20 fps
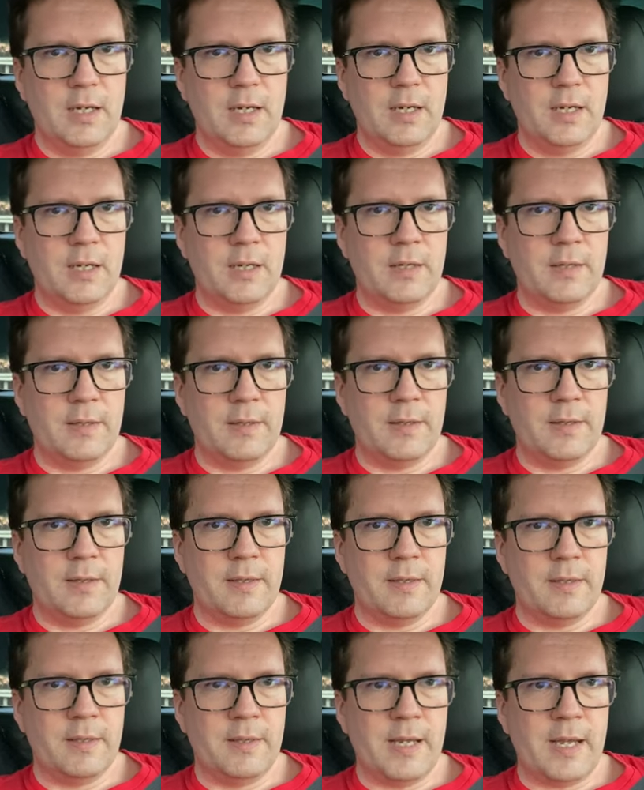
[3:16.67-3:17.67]

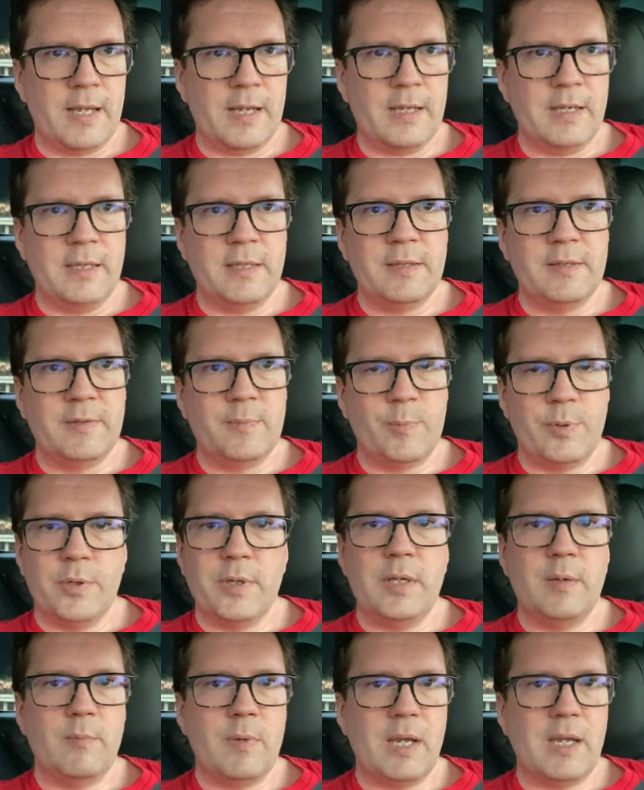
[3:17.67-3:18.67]
That is
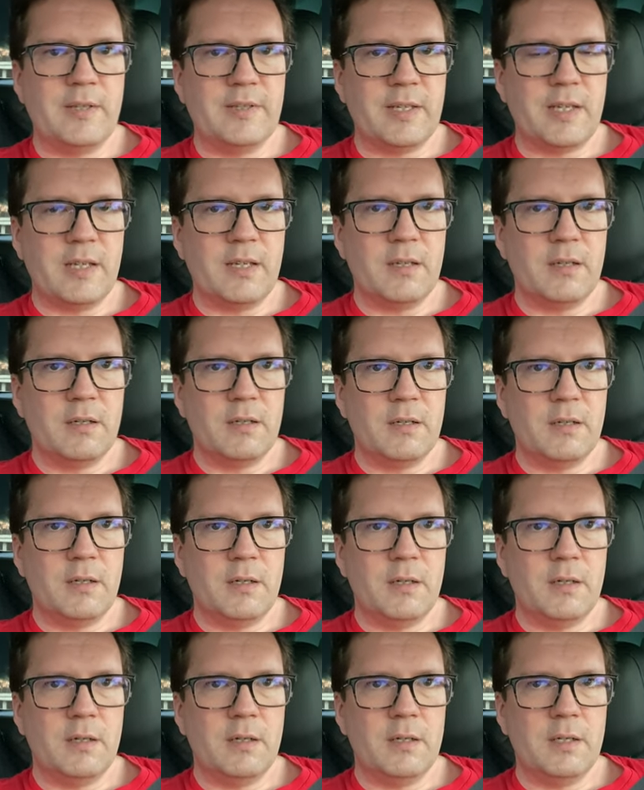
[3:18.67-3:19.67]
pretty amazing.
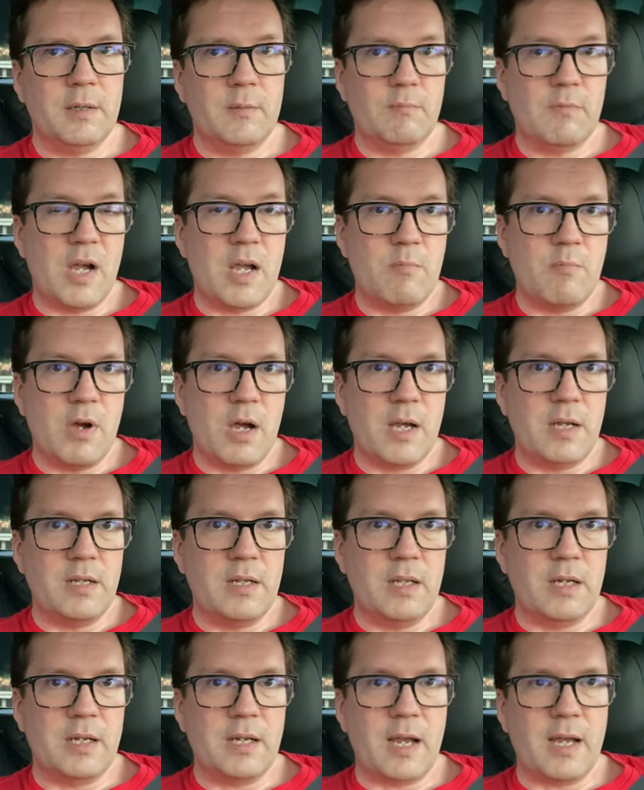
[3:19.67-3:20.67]
In my mind,
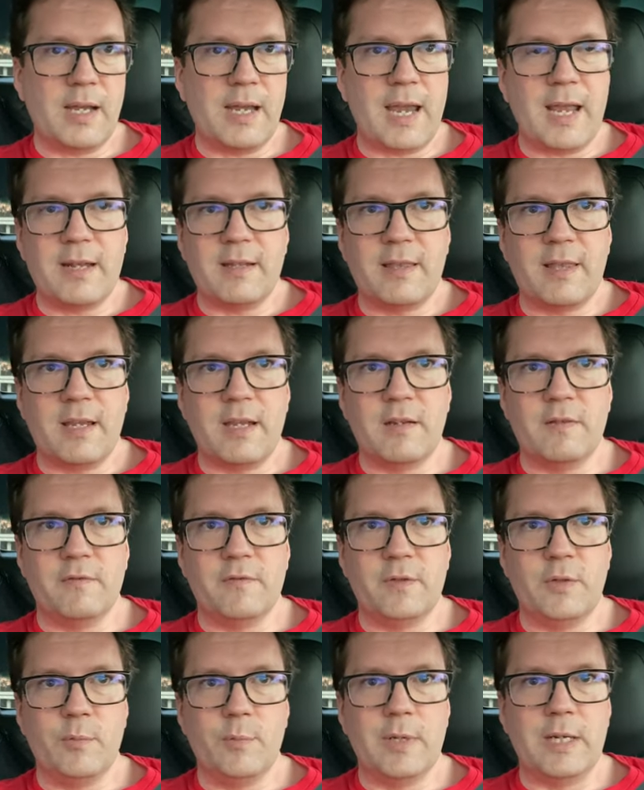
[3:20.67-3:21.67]
like, I can't think
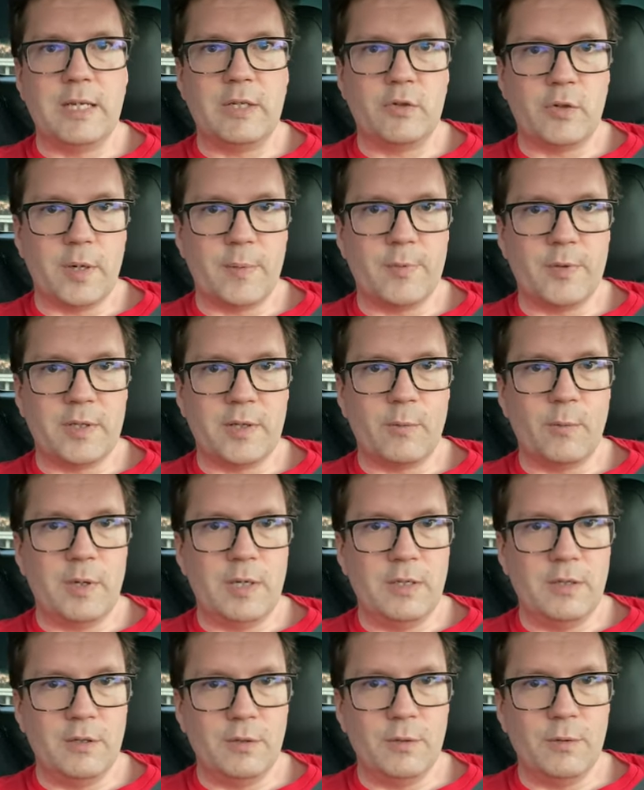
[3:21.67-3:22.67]
of too many trips that we
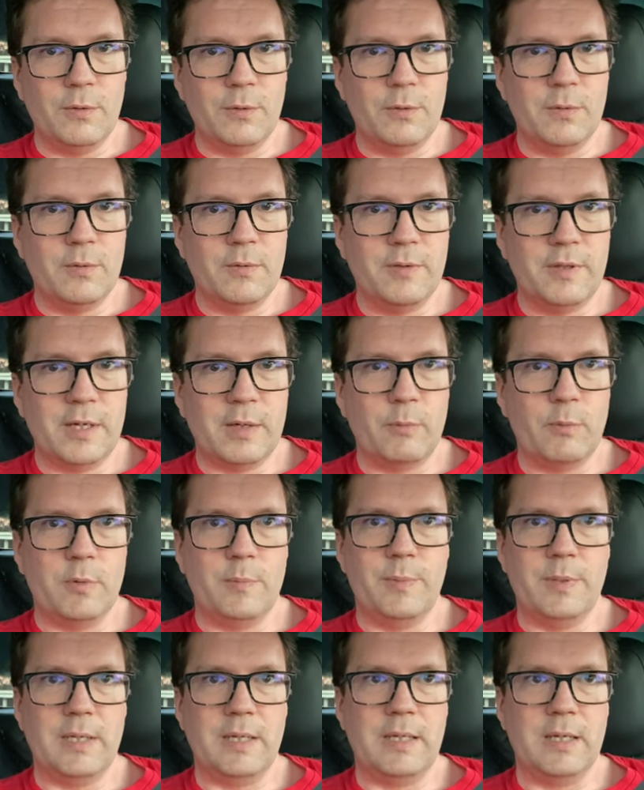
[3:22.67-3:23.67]
do that
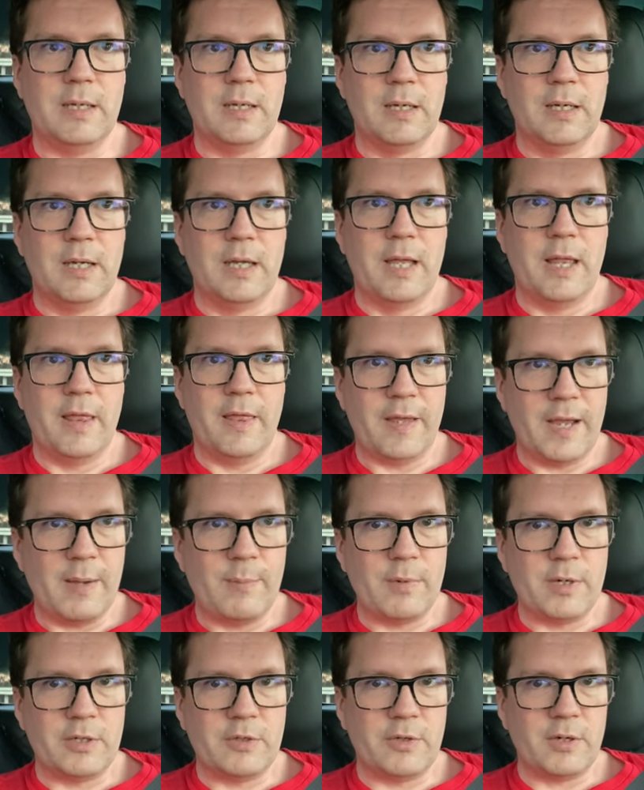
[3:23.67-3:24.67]
would be that
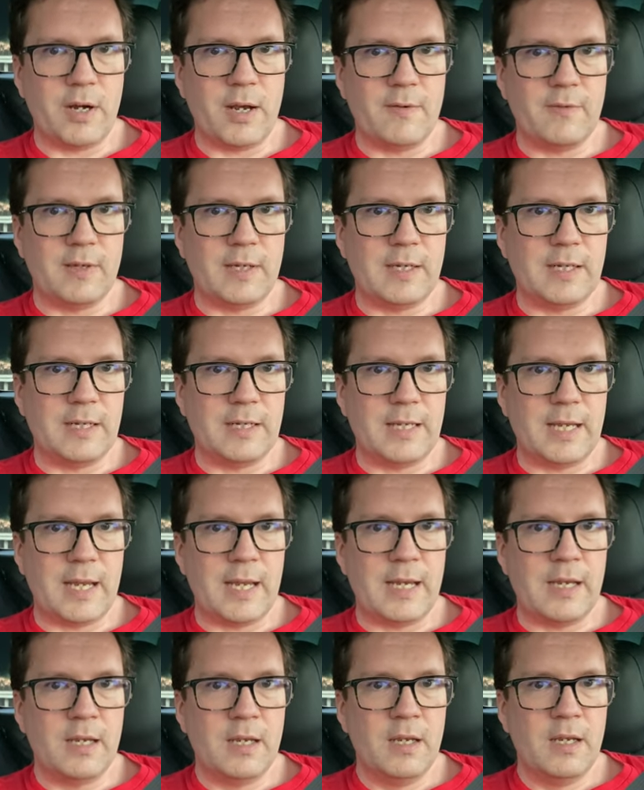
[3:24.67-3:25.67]
much driving in a day.